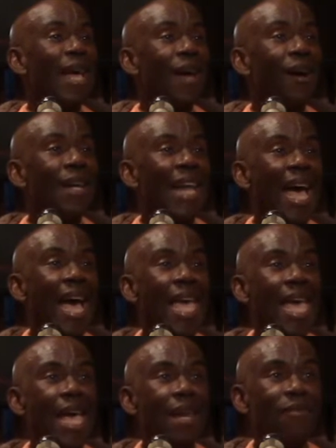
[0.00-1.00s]
on
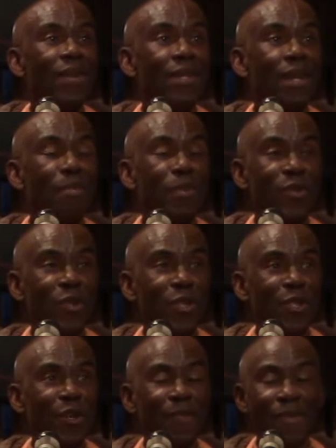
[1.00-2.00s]
high elevated
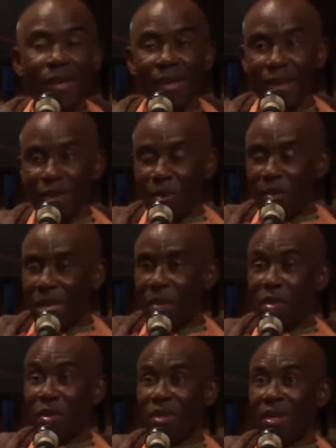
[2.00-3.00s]
position to be
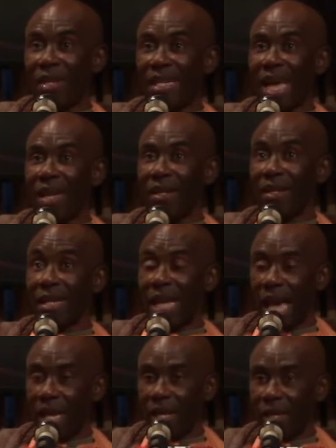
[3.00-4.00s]
able to take that
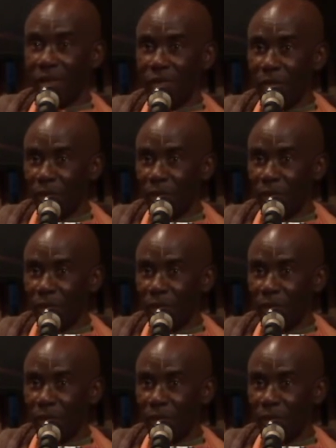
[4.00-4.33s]
guidance from the